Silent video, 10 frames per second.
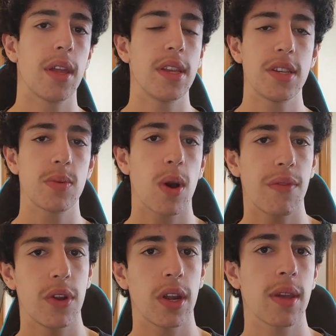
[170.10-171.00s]
This is
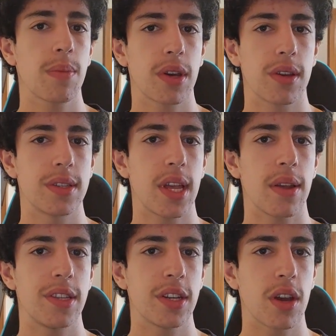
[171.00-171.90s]
worth noting because
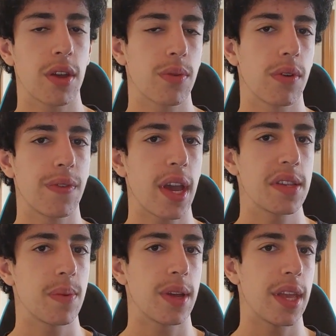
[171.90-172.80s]
they did go through a
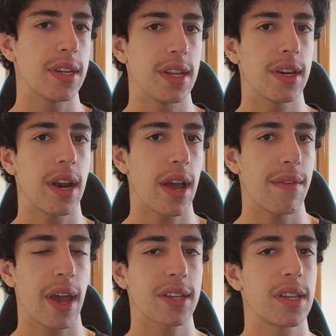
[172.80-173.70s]
phase where they didn't
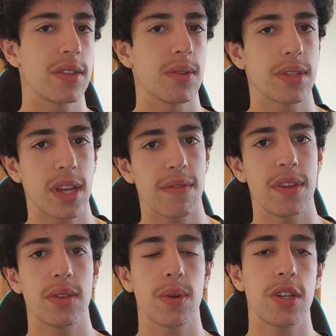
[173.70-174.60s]
have access door
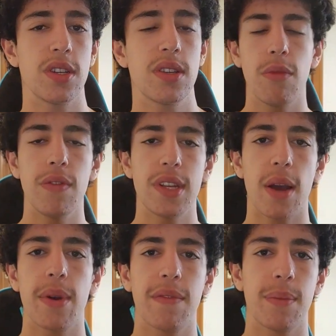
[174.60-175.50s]
safety switches. Moving
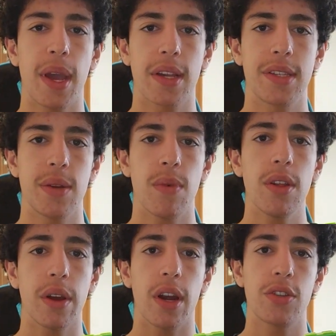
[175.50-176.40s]
down, we have the magazine. Well,
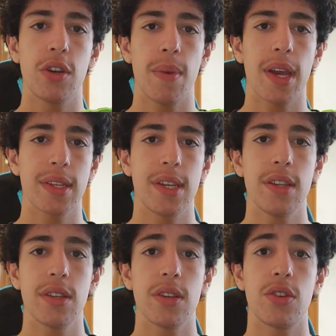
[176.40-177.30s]
there are 2
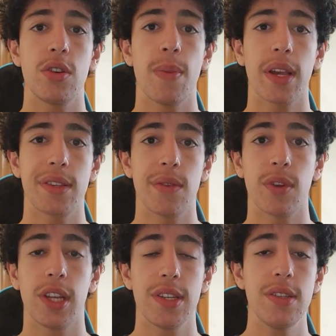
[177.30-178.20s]
magazines and 2 magazine
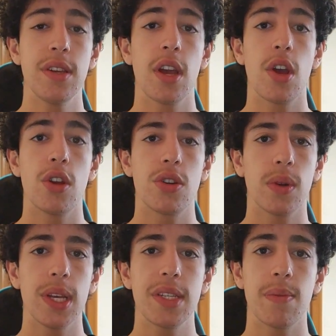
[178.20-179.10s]
releases. To
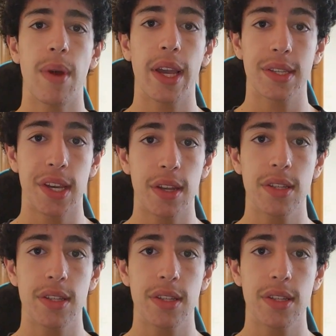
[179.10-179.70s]
release a magazine,